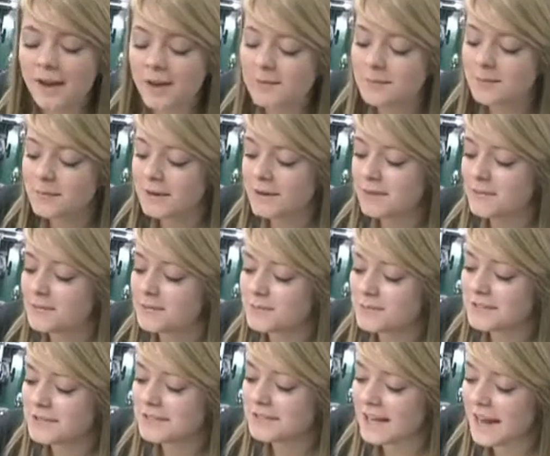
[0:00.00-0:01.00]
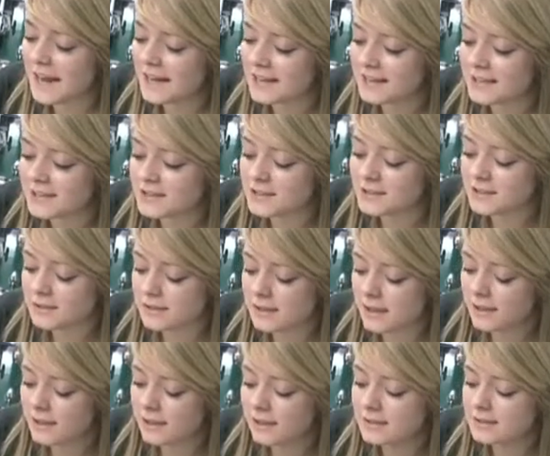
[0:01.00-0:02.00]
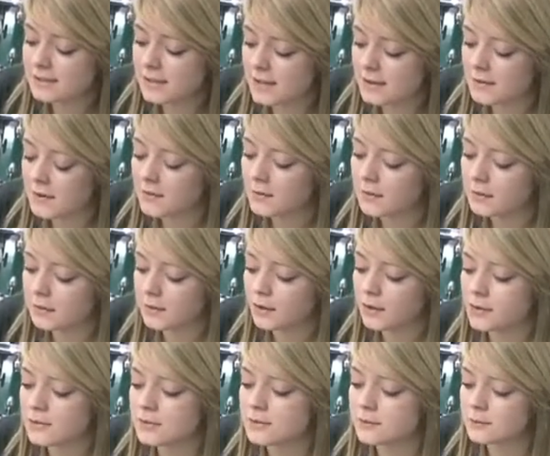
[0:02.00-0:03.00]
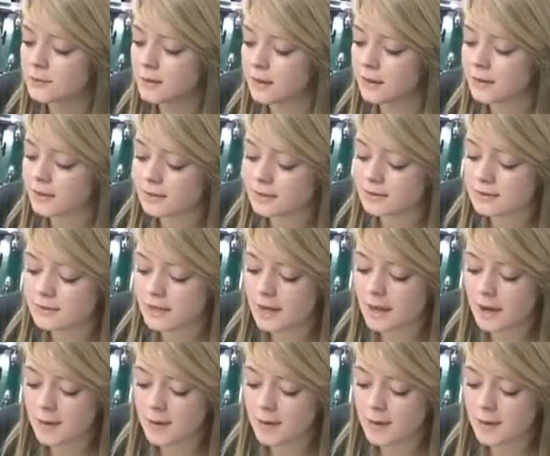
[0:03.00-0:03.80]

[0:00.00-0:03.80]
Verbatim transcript: um, we've decided to just like instead of having loads of words,